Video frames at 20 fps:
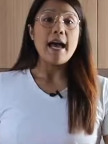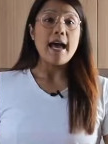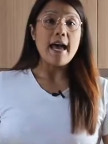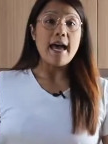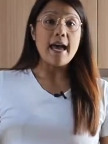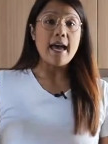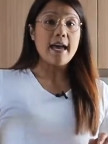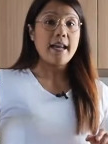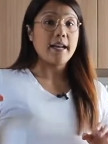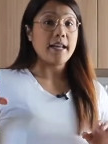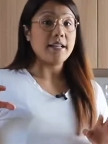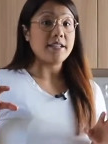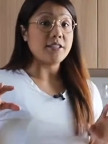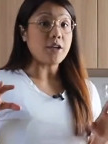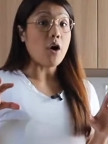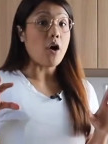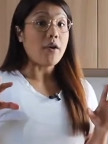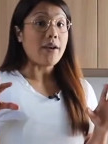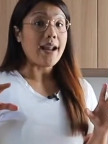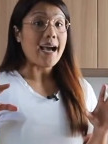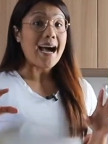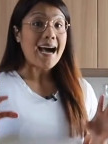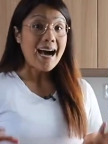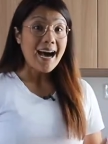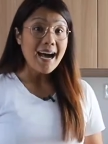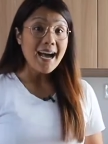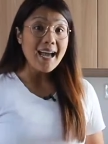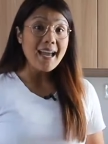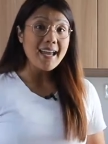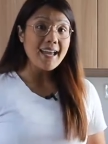and it's on
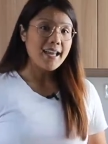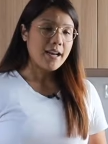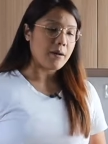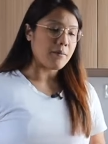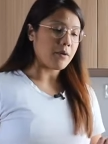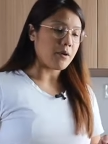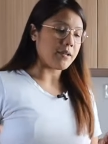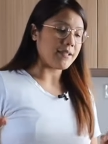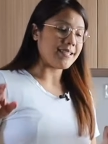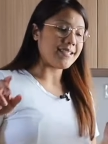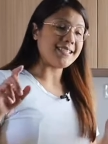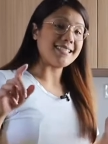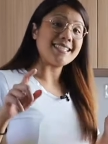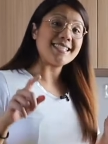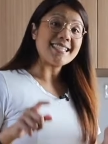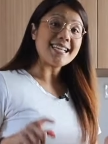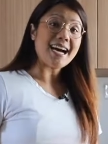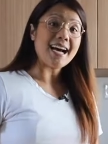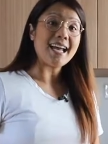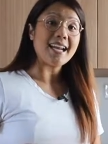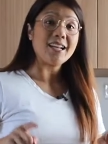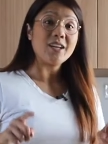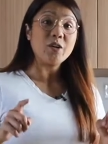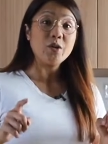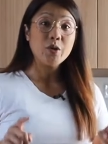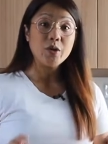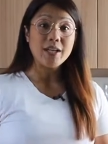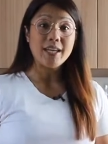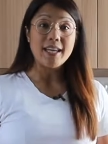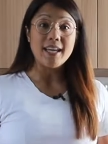high, and I'm gonna start
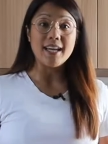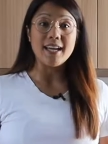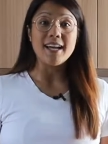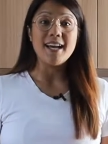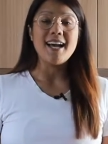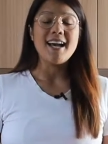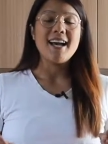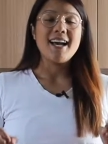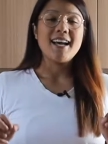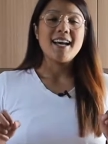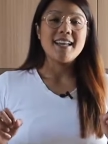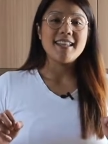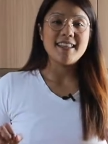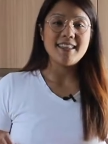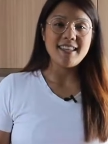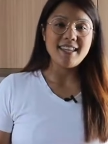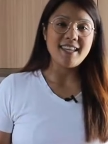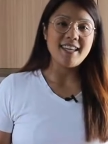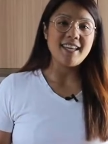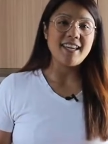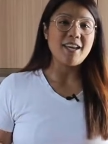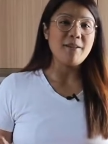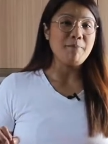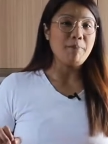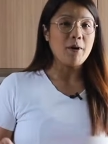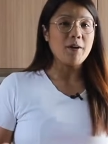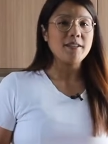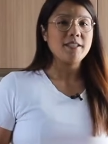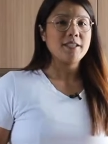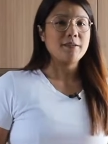cooking the
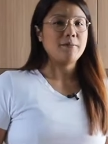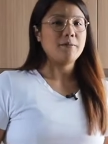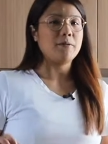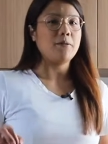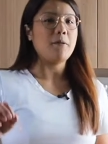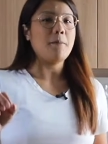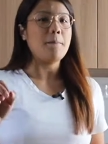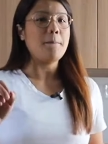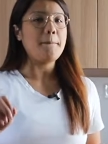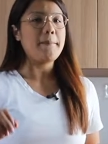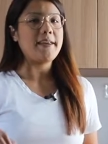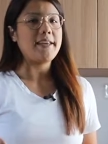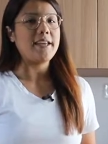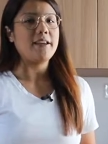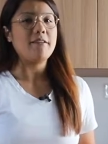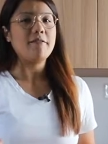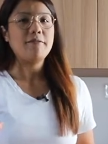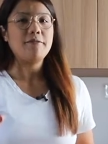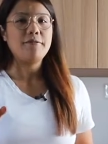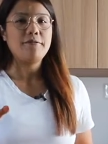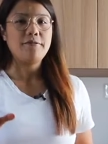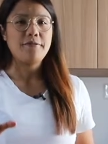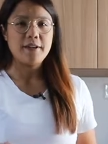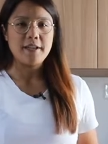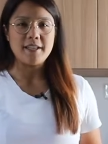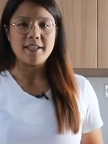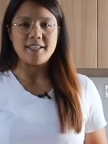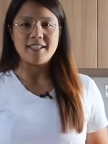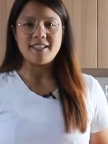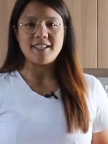impossible meat
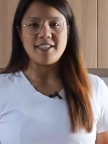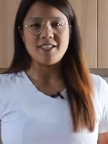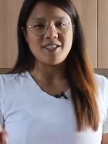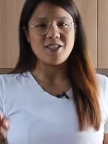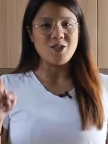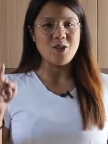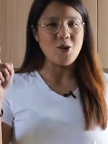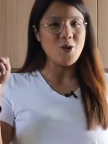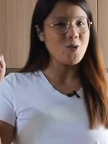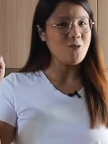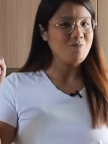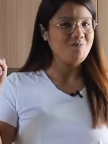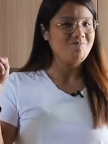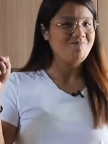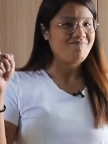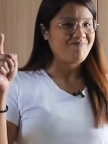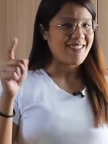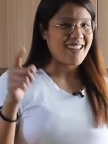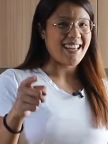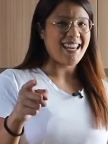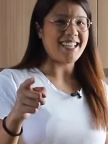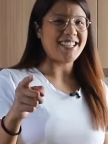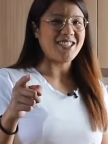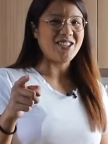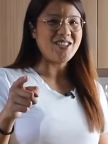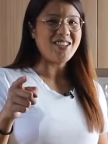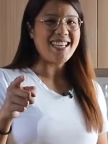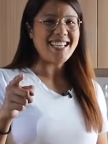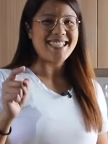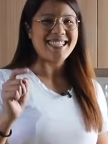first. So let's do
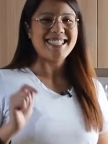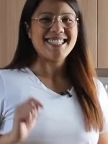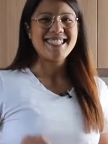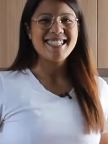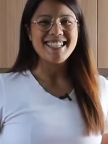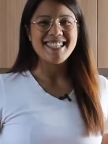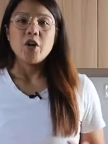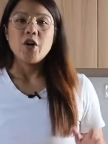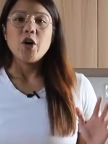this.